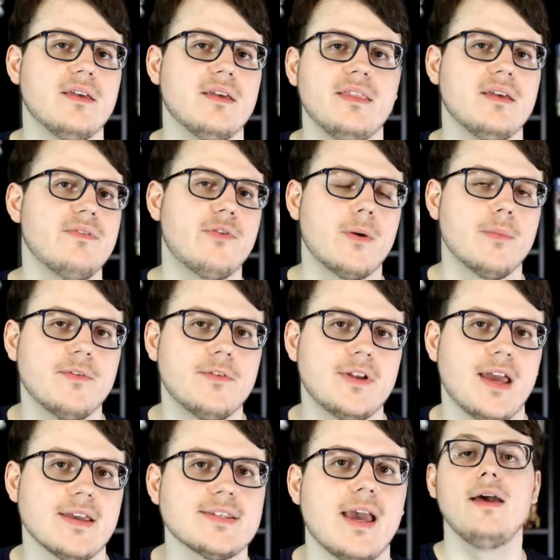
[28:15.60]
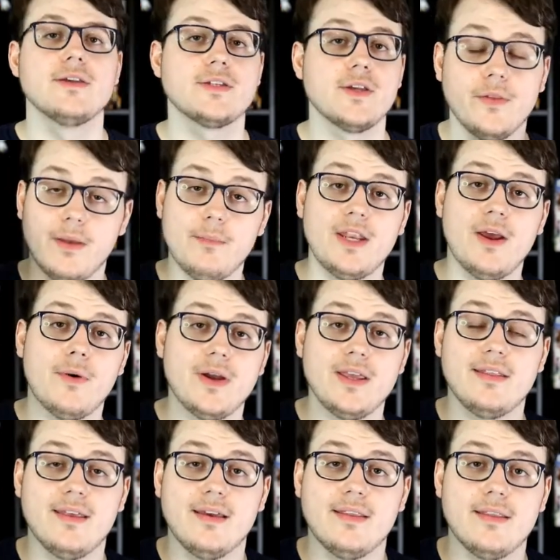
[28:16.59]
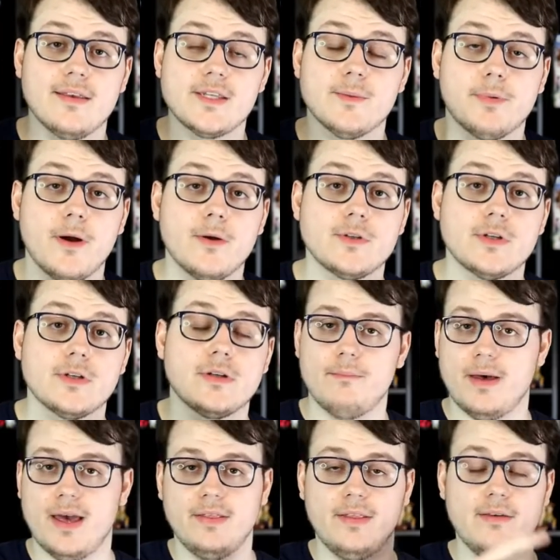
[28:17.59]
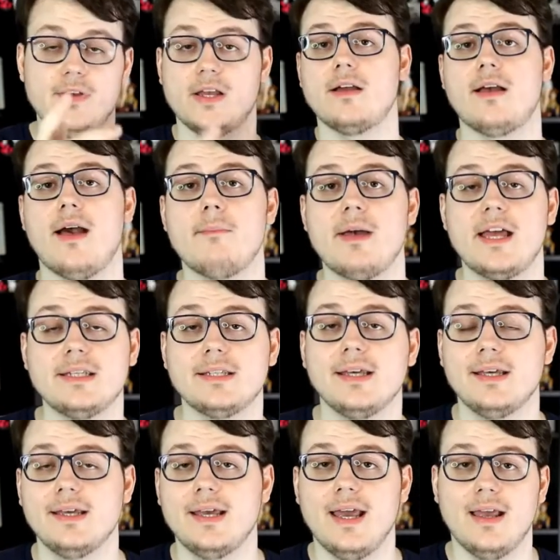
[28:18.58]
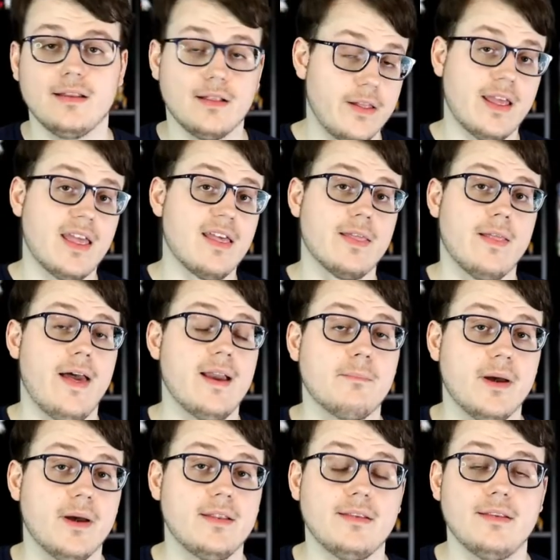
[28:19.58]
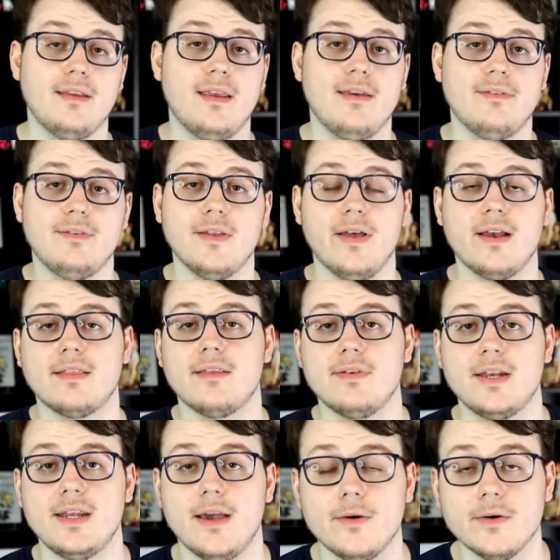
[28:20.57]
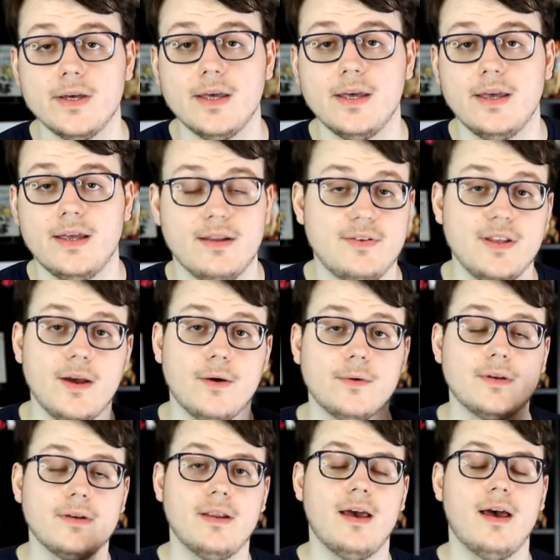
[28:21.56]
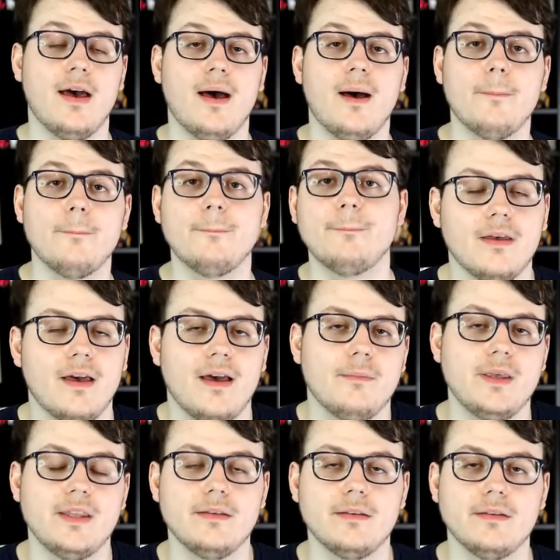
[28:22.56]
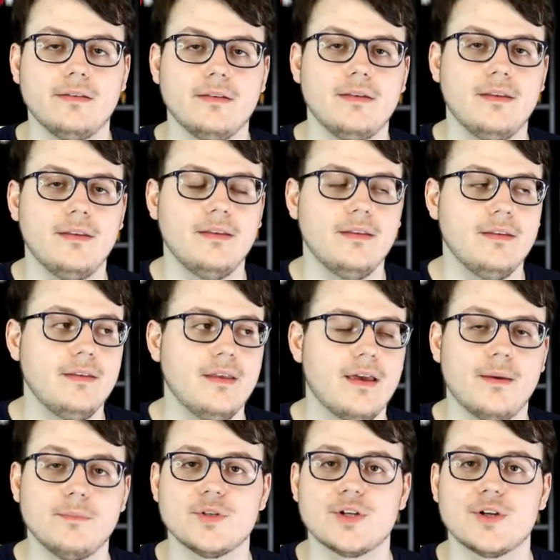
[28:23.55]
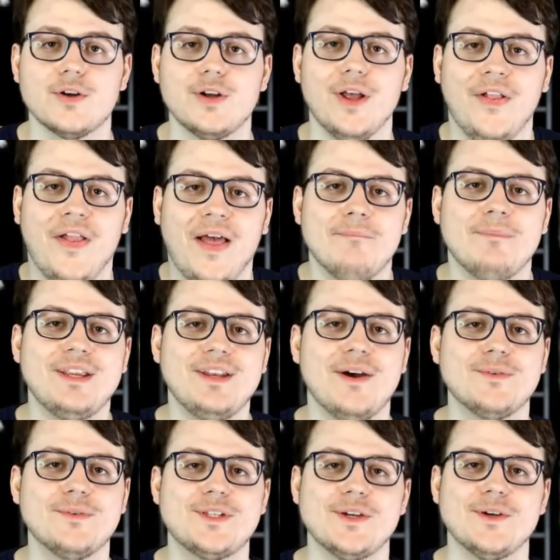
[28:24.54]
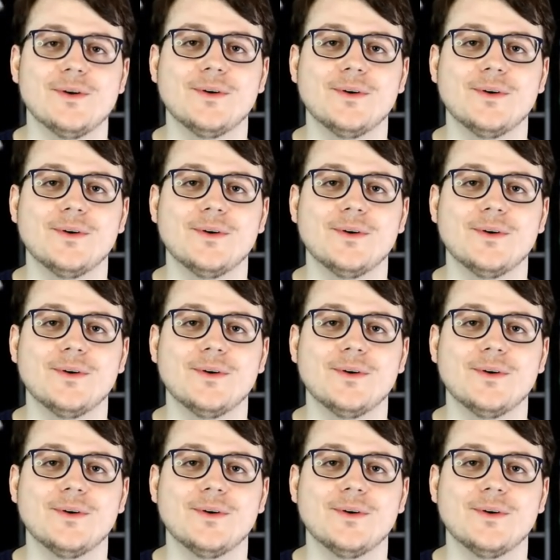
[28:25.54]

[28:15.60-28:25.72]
form of an essay. So let me know what you think of this approach by leaving a comment and clicking the like button if you like the video. And if you don't, I mean, I'm sure you'll let me know too.